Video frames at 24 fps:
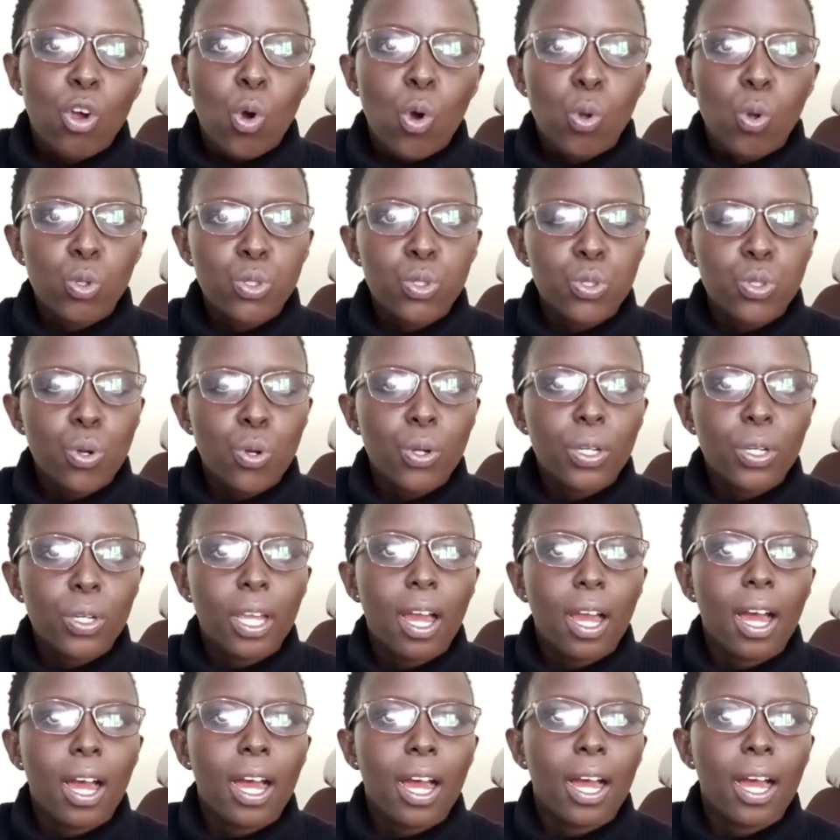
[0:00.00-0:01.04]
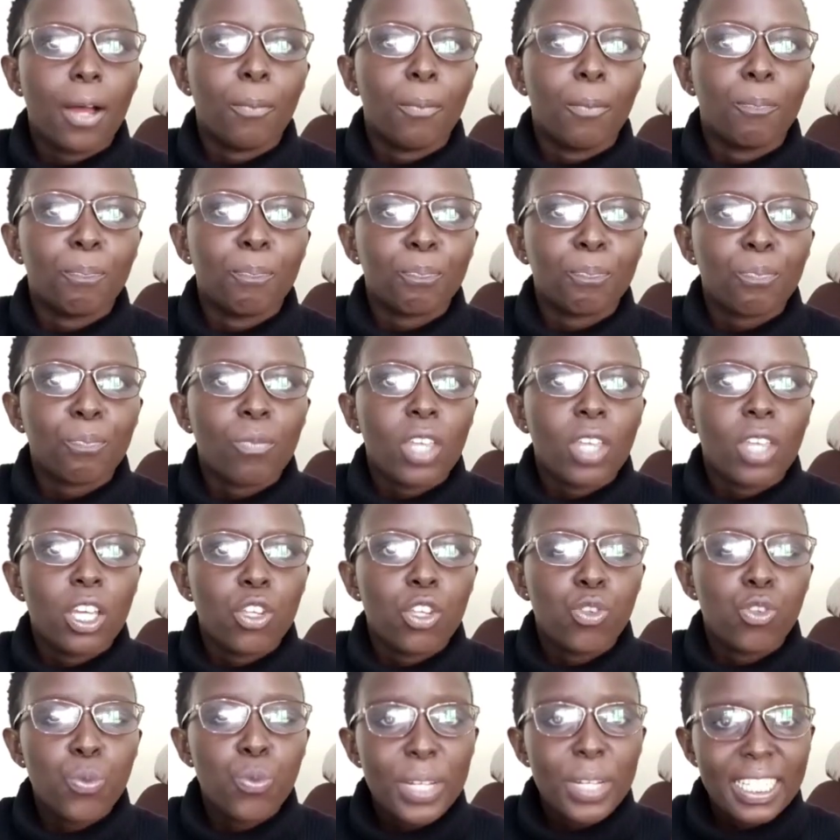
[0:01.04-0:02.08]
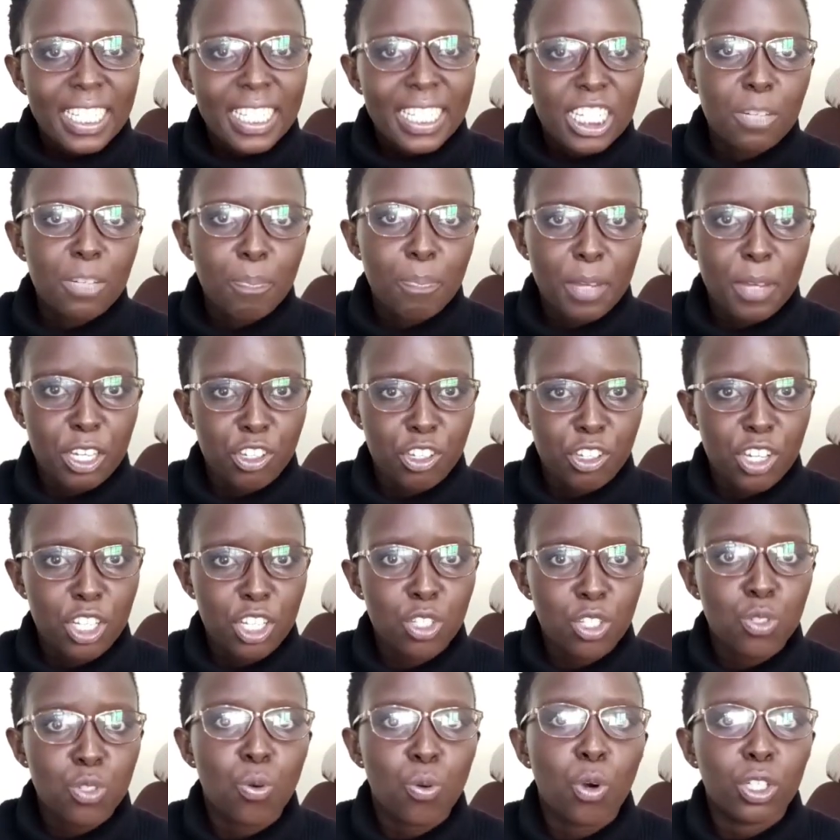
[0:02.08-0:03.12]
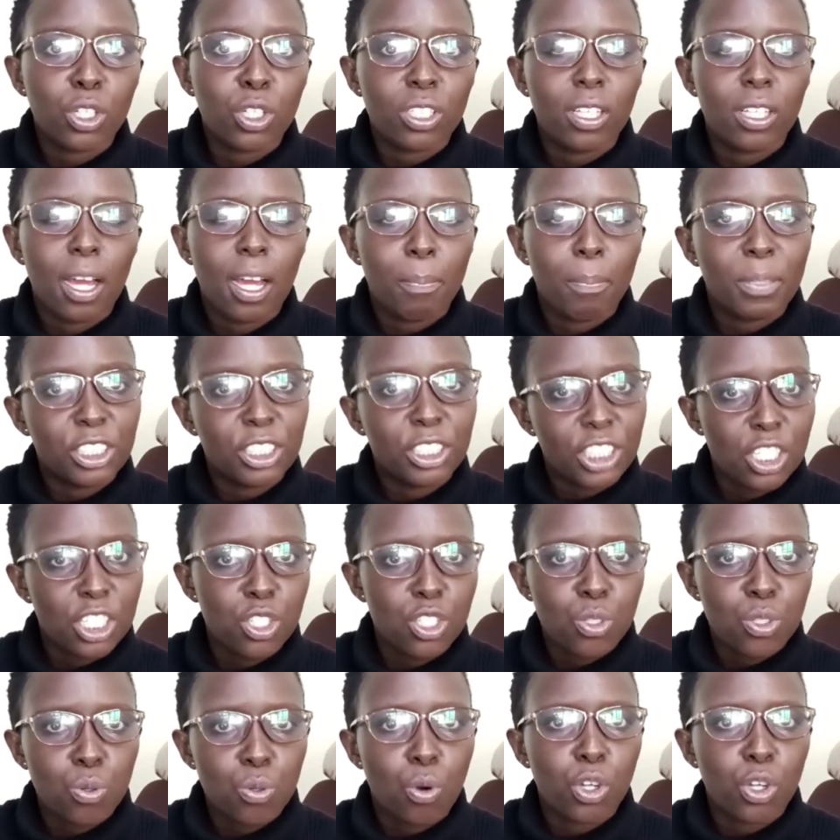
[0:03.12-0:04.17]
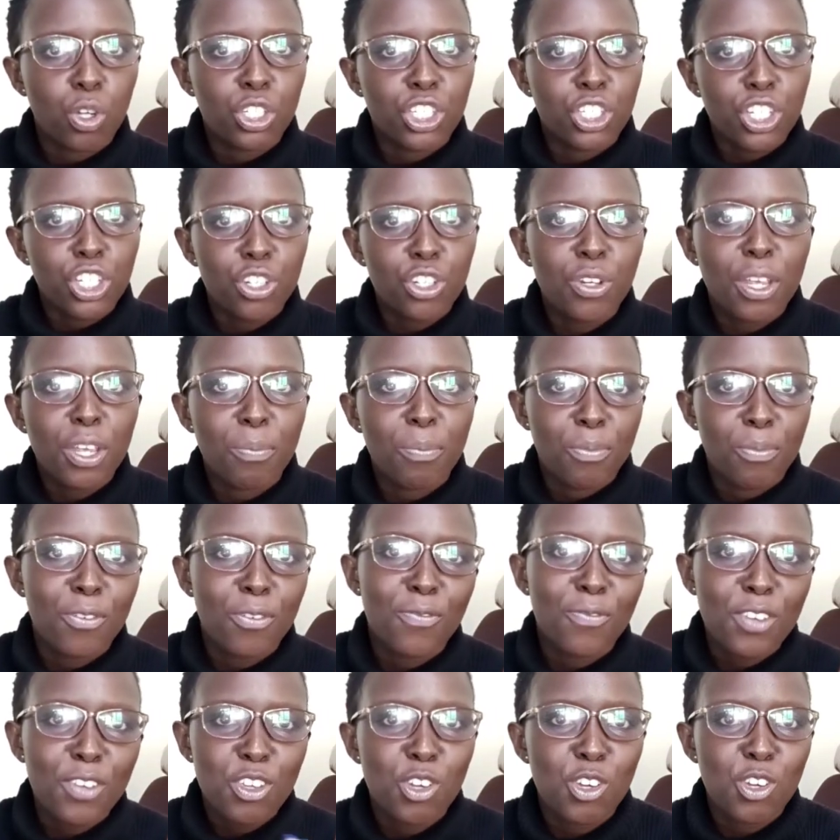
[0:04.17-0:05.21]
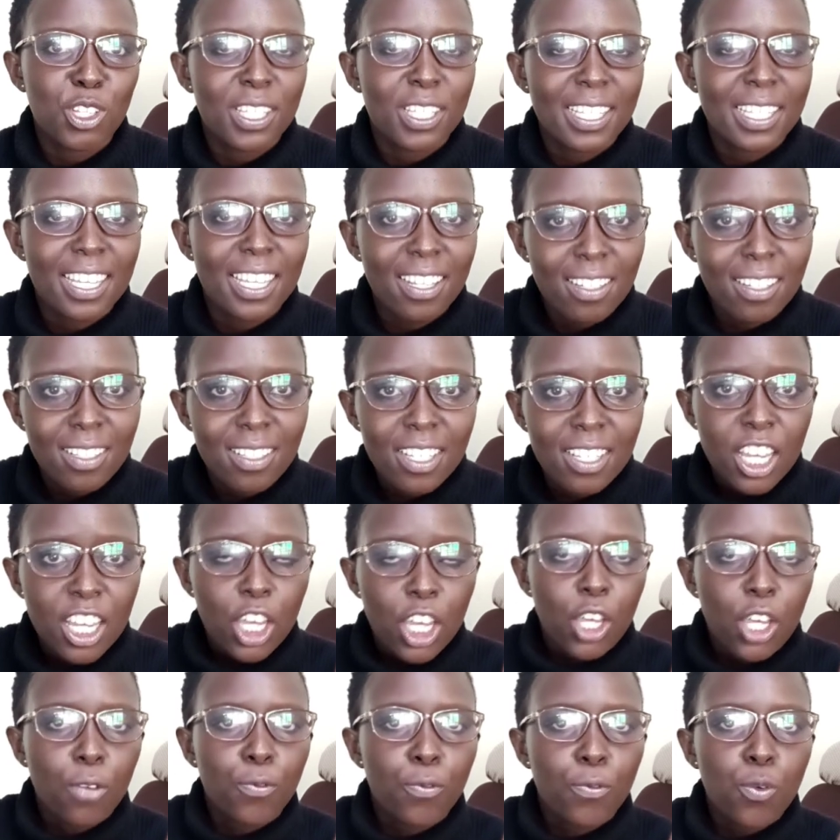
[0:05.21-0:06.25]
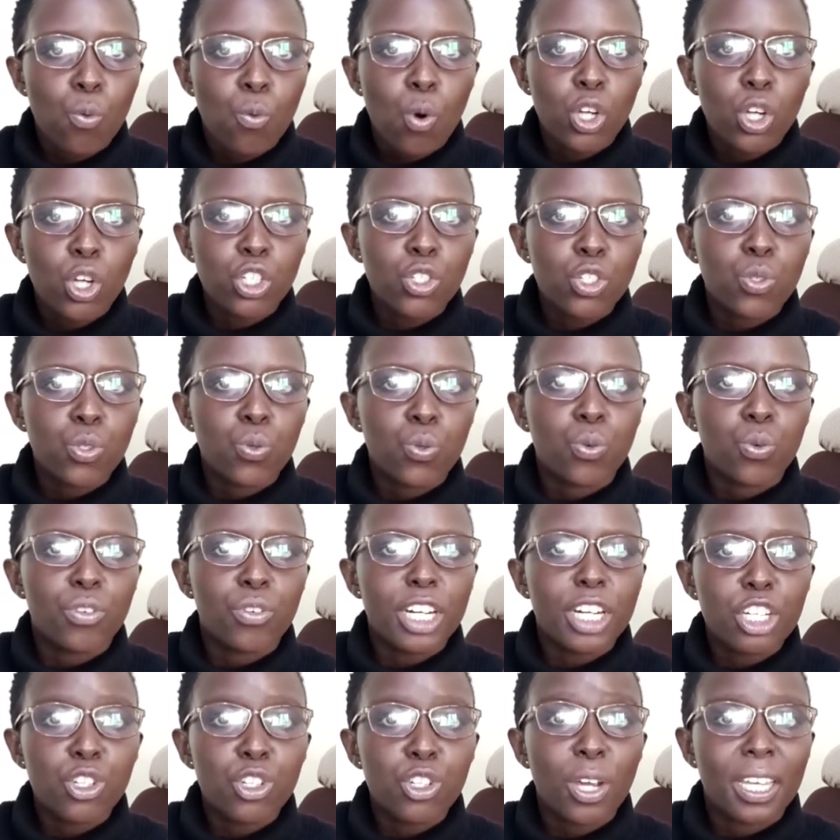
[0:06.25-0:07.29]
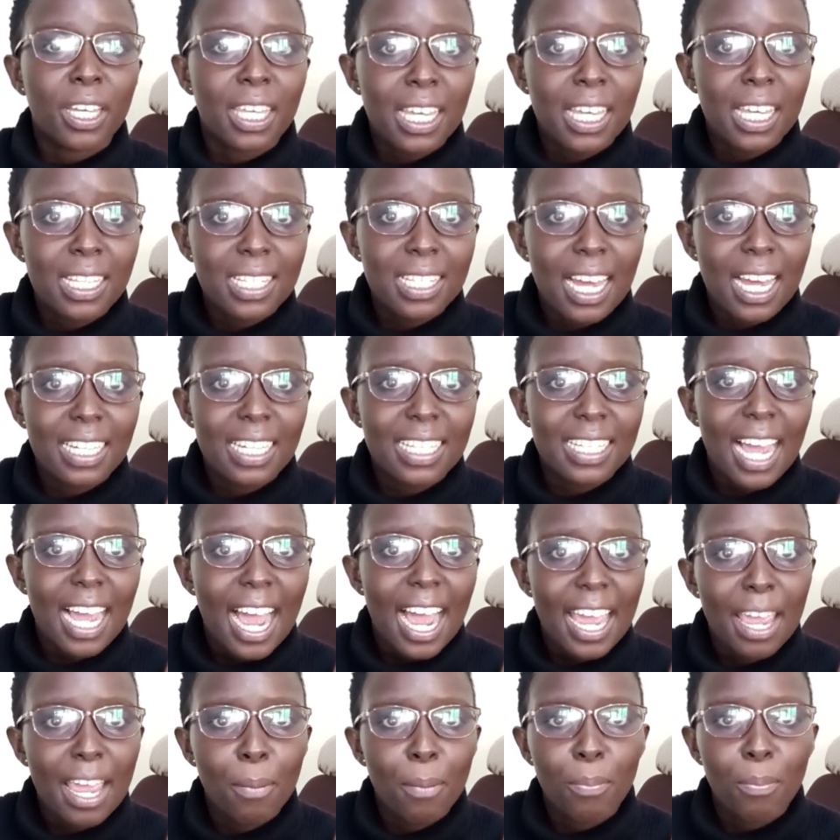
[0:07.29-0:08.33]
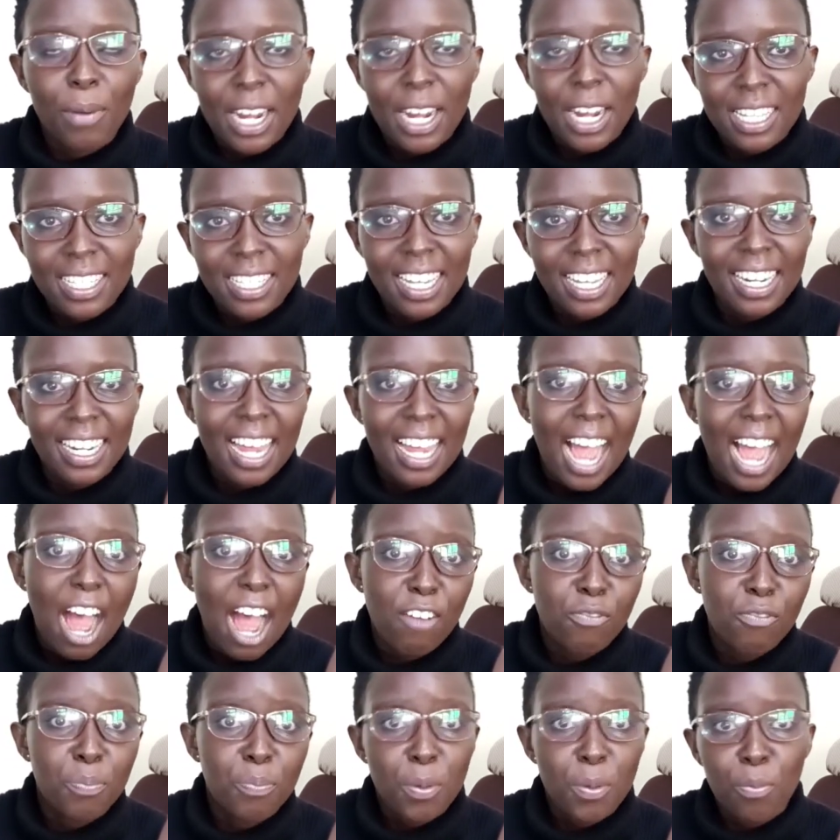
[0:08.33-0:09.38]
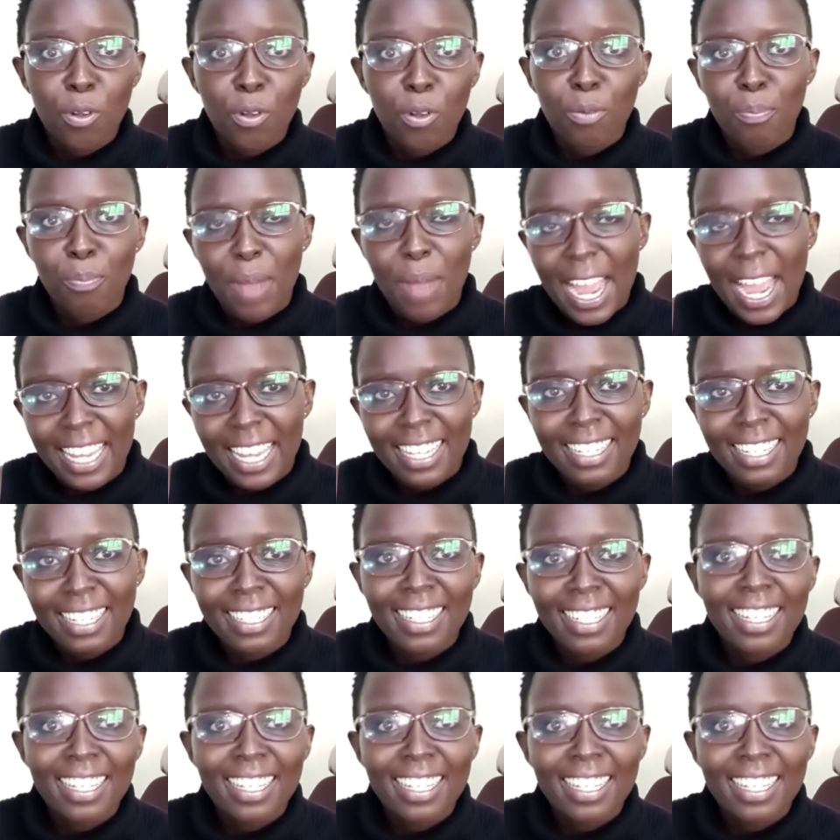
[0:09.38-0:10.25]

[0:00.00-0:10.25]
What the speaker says: also you will need patience to continue improving your skills. If you want to rate your gigs at a higher price and have people buying